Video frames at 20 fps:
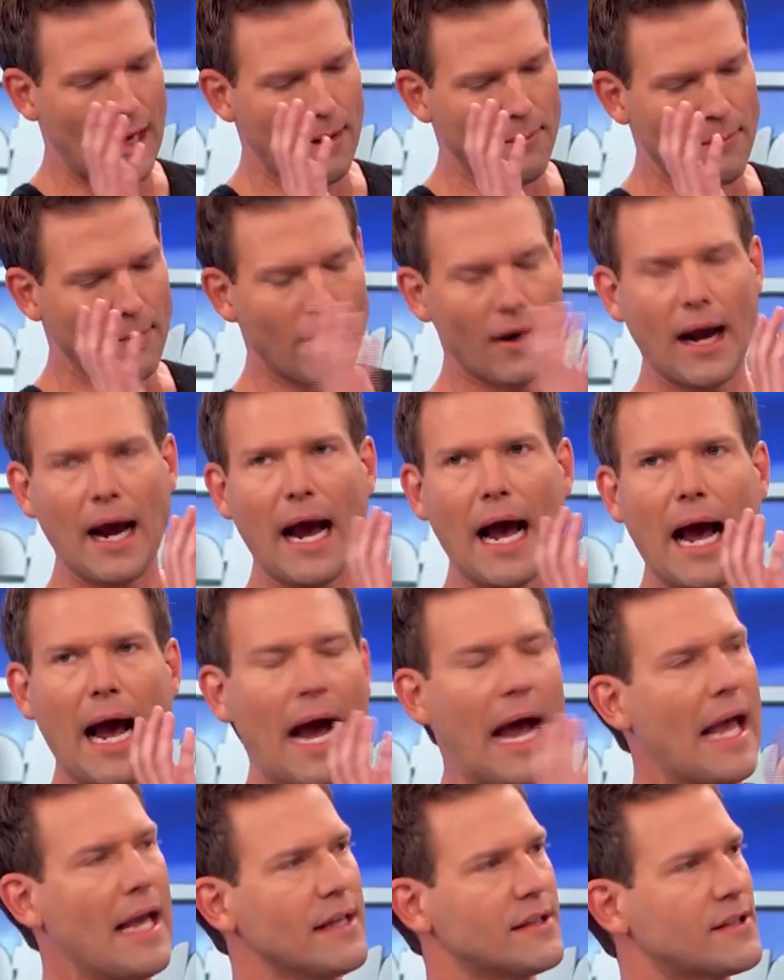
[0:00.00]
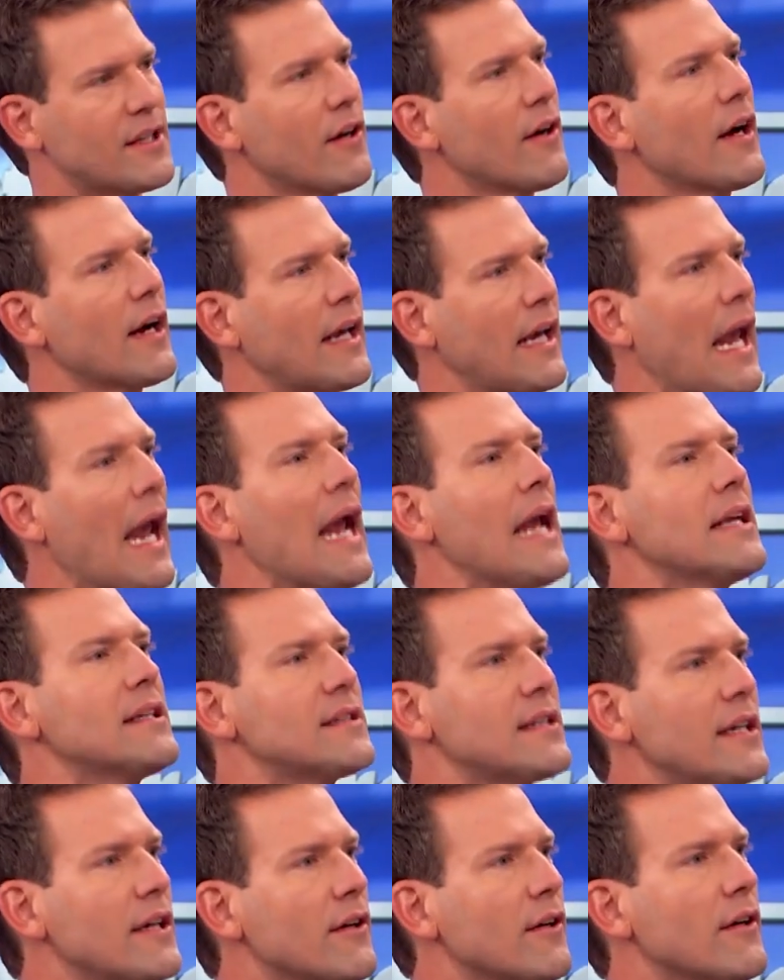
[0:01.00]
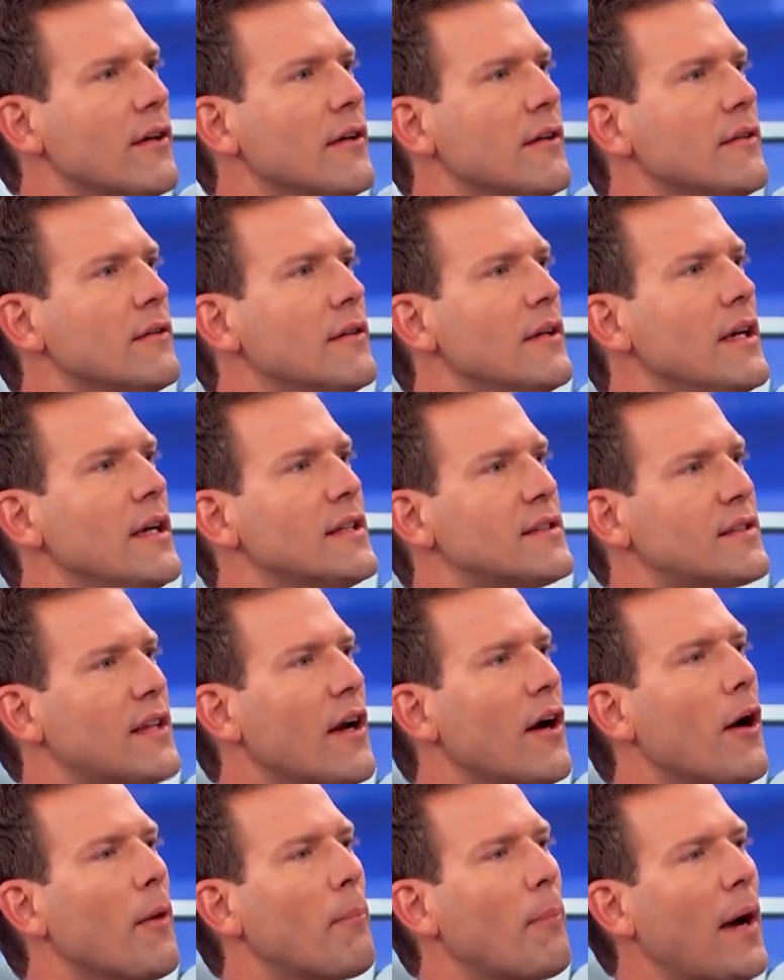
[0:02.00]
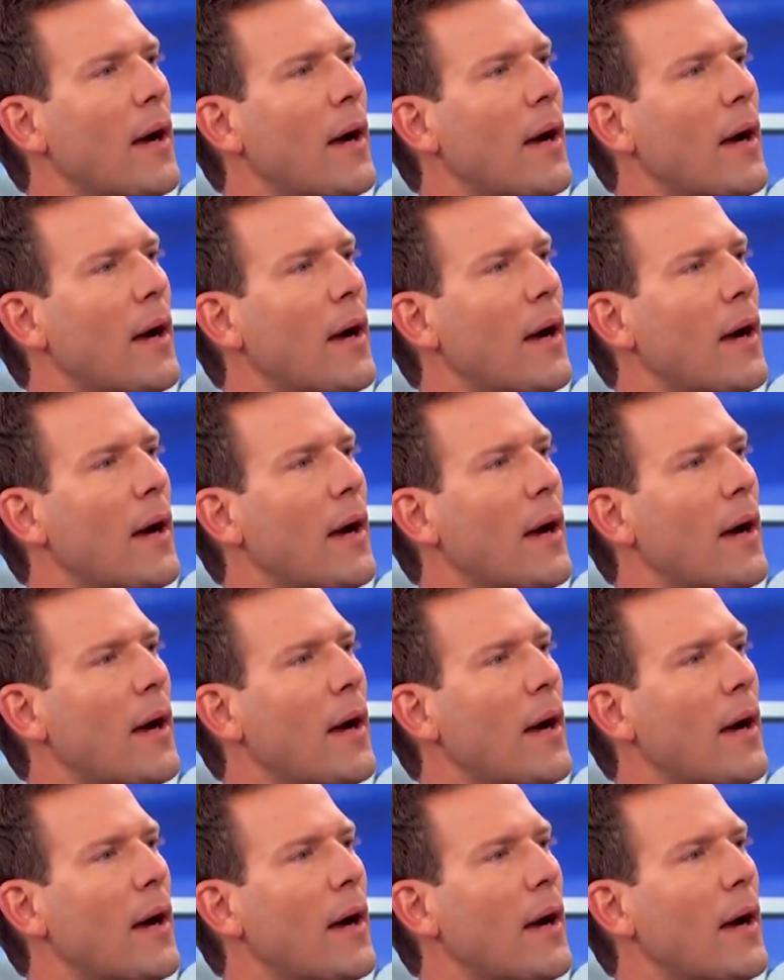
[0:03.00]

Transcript: Mary, is there a case here? Is there a